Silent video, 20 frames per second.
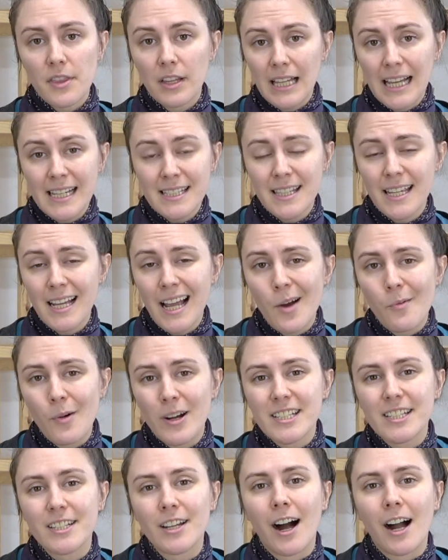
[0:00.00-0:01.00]
The last thing I
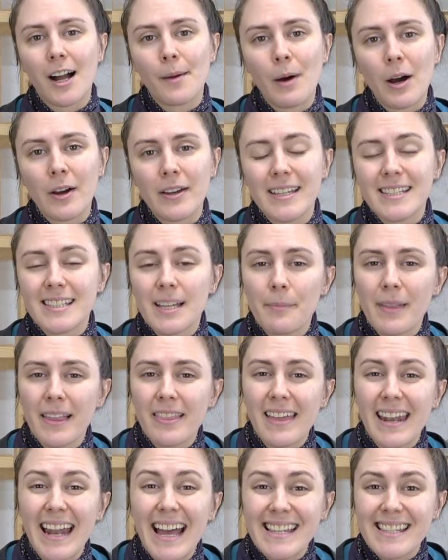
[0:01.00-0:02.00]
want to talk about is
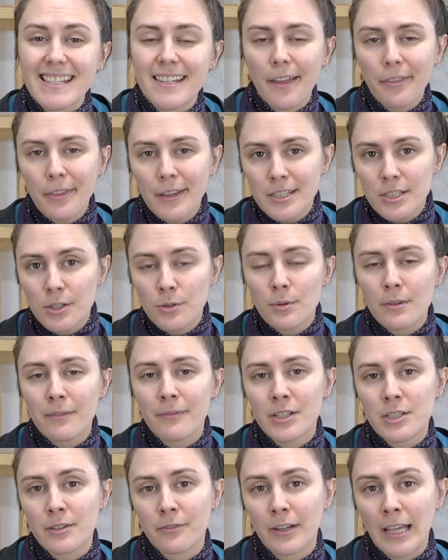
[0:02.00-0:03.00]
something that has nothing to do with
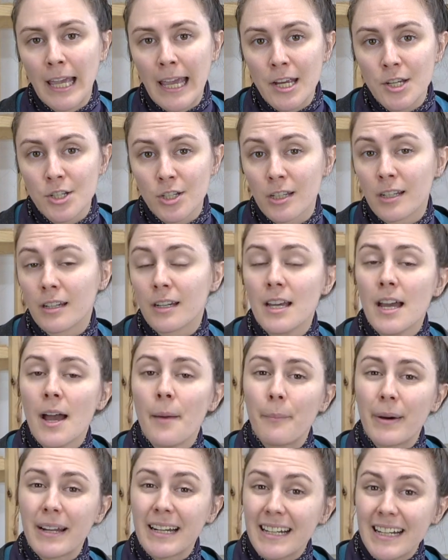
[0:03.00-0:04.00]
vitrification,
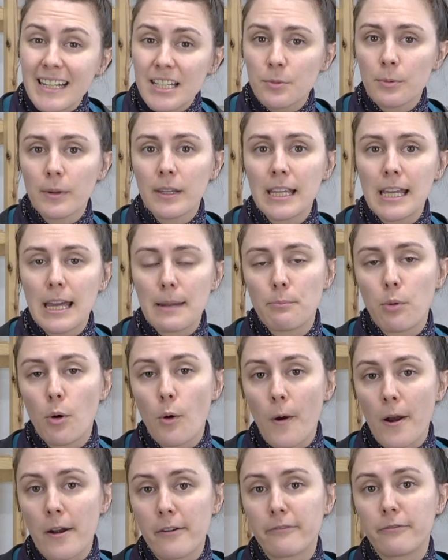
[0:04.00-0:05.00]
but it is really
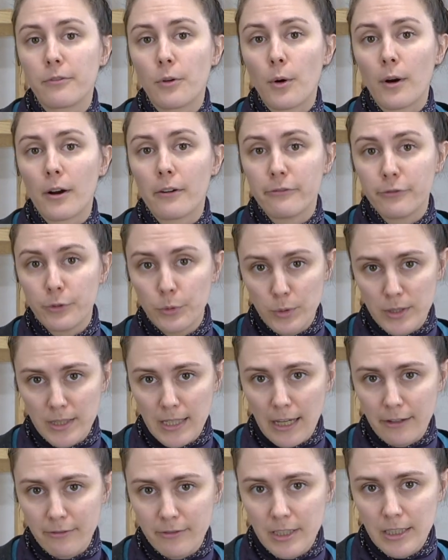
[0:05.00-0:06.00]
important for food
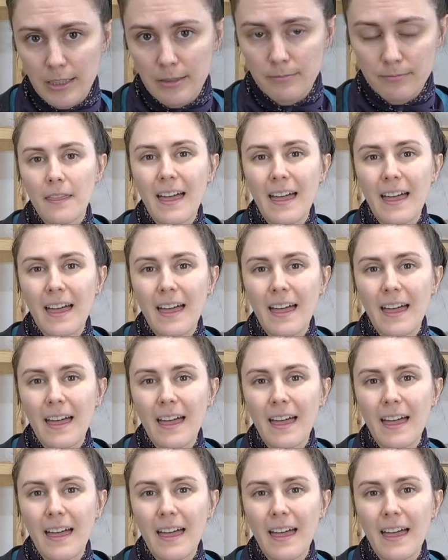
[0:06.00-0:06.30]
safety.